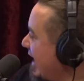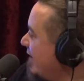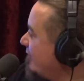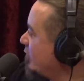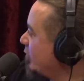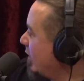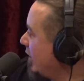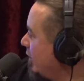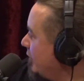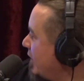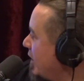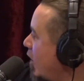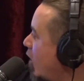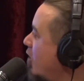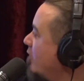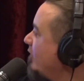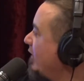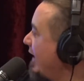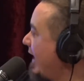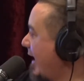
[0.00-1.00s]
everywhere and they
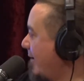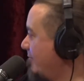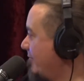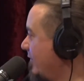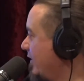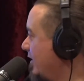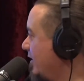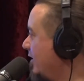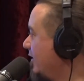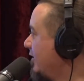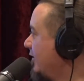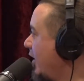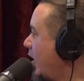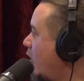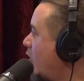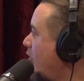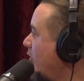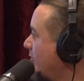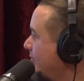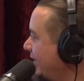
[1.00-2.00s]
overlap. The
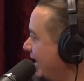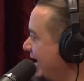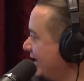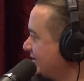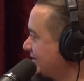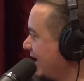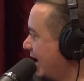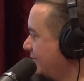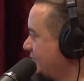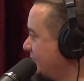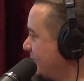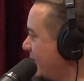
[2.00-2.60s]
whole landscape's